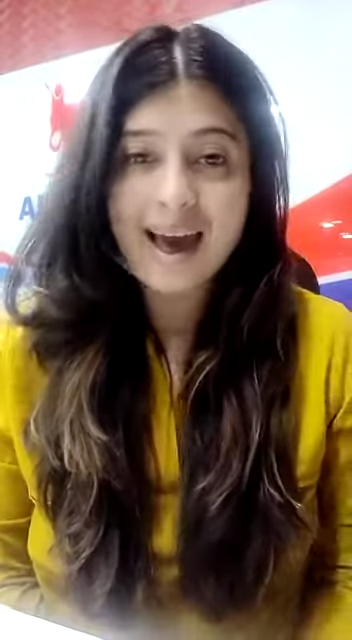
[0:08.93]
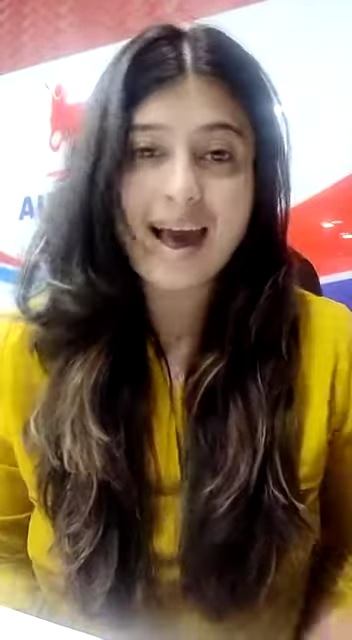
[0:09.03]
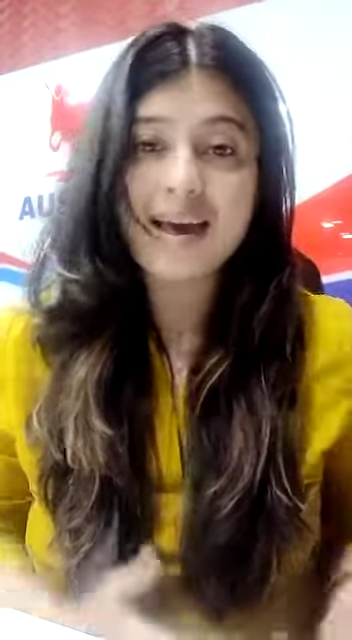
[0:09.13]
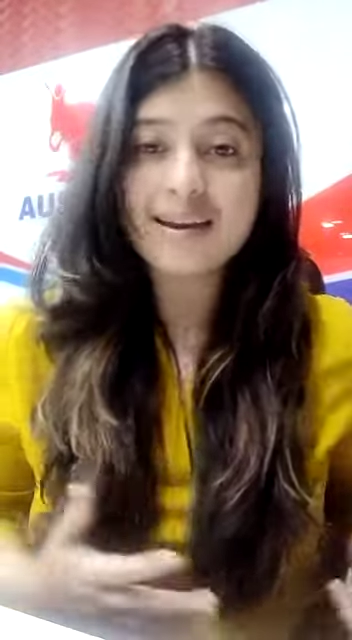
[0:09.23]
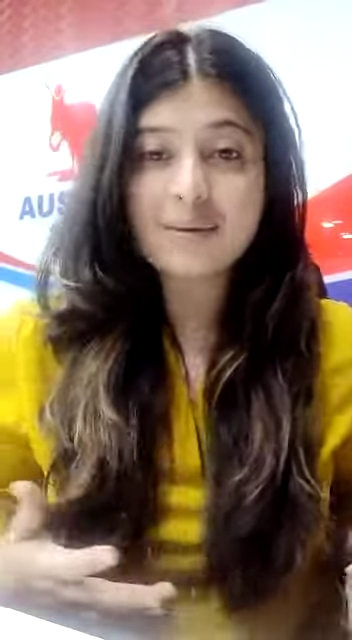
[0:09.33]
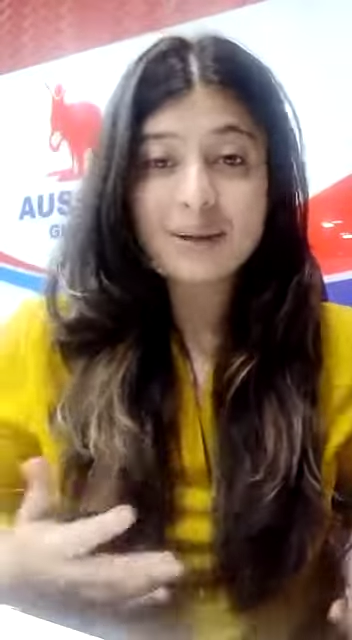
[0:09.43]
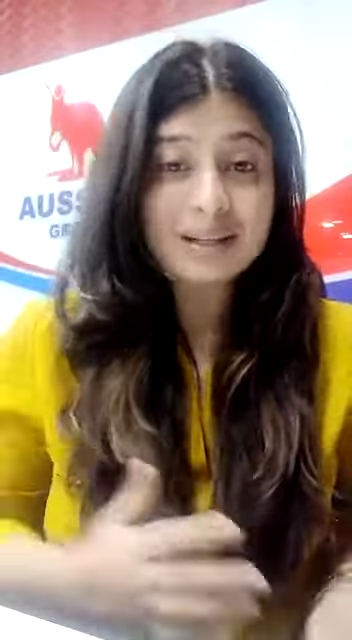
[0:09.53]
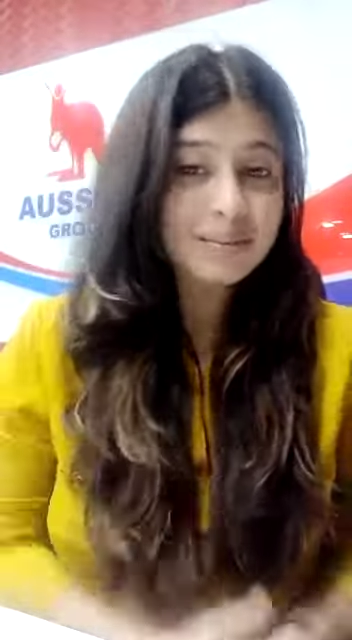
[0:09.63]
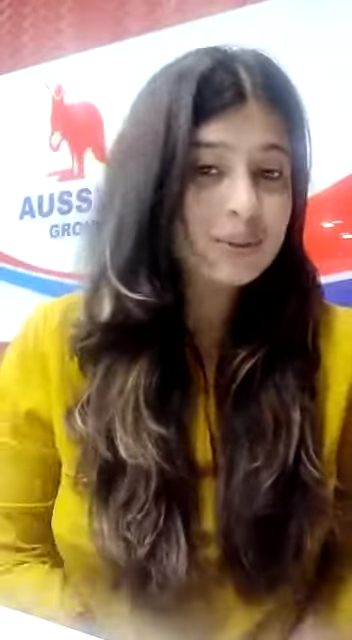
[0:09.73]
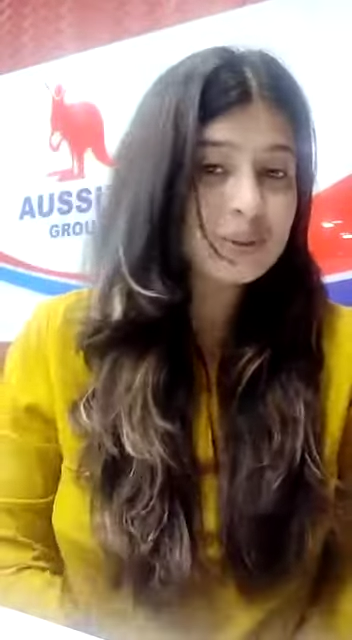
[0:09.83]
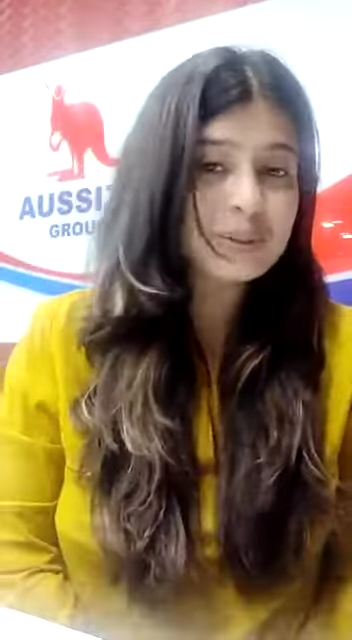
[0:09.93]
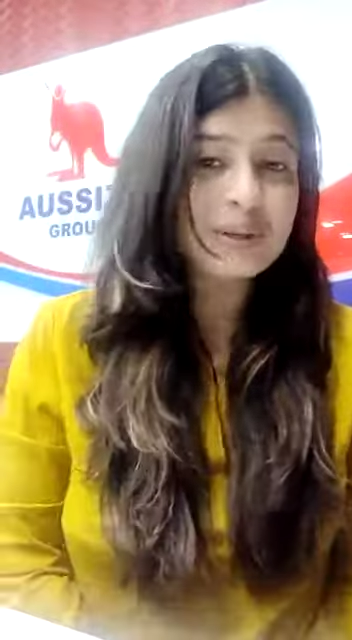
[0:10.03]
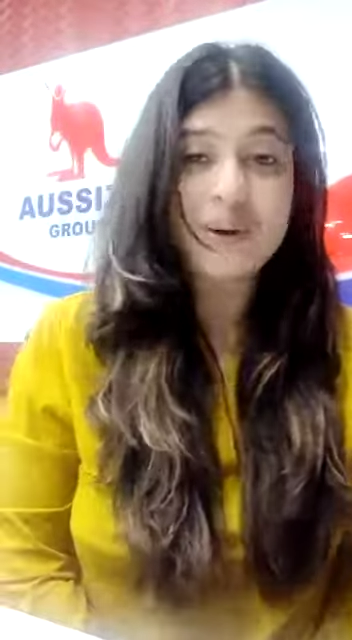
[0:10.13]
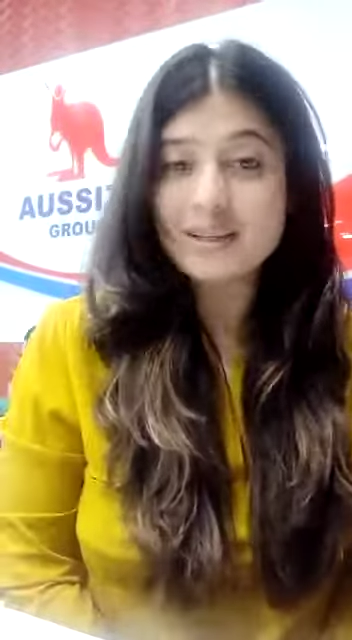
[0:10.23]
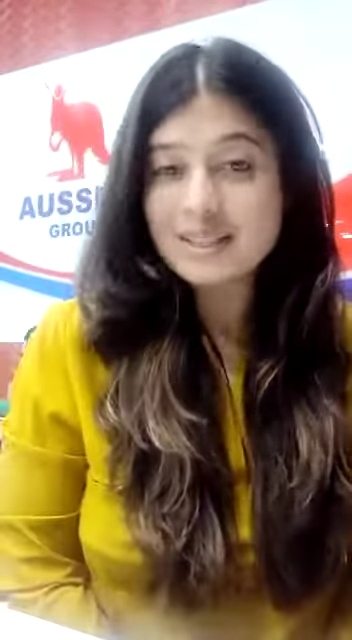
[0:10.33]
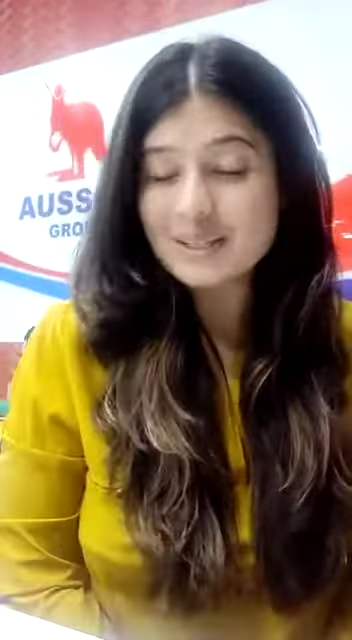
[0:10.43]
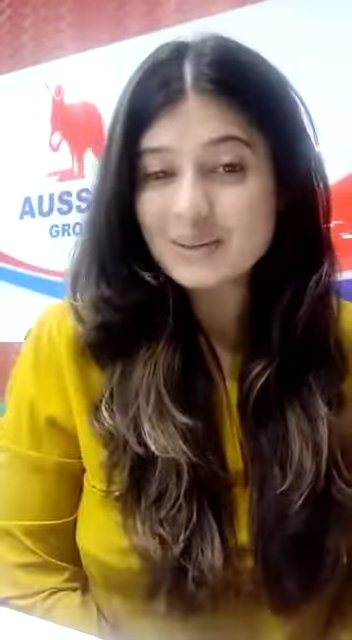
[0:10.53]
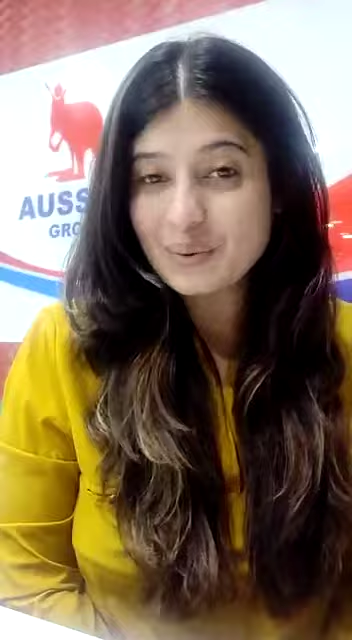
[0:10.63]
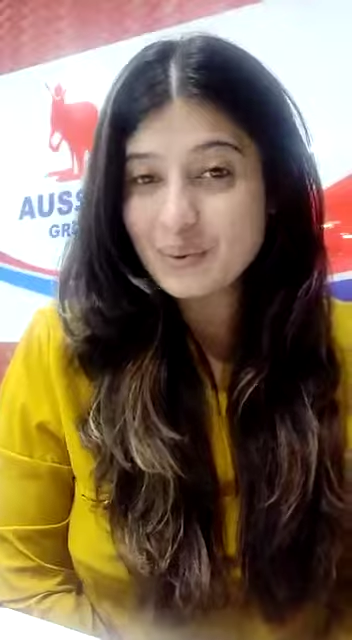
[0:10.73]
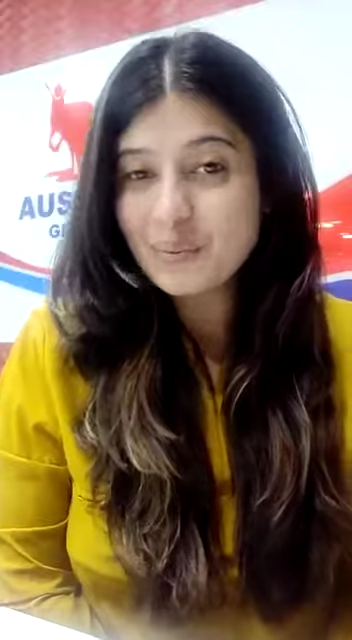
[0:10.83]
and I welcome you to the Aussies
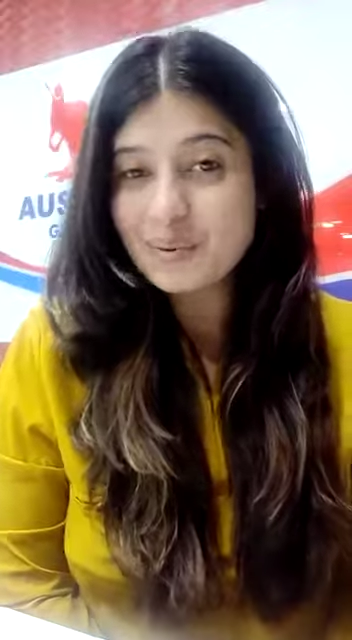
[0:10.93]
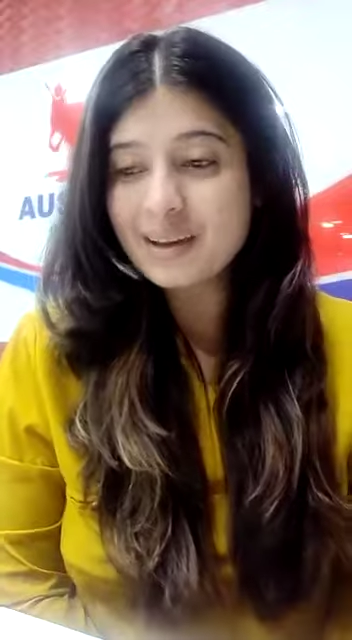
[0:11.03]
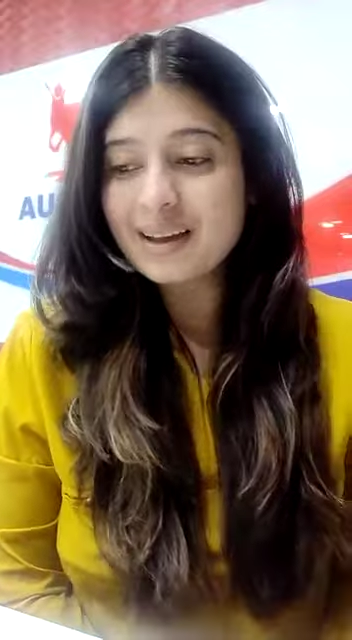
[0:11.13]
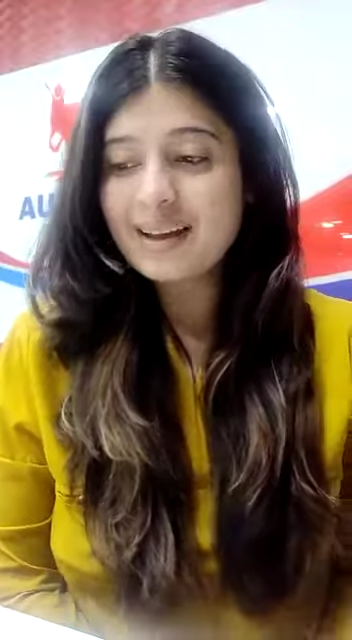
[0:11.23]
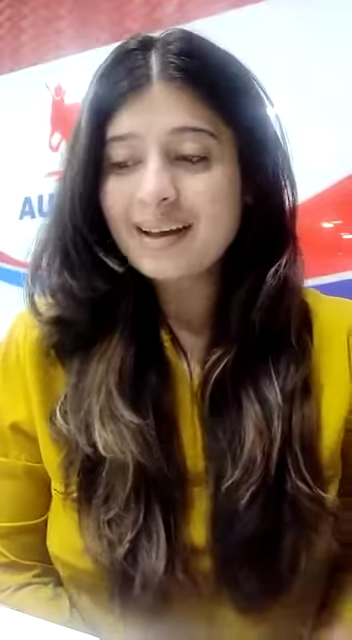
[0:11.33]
group.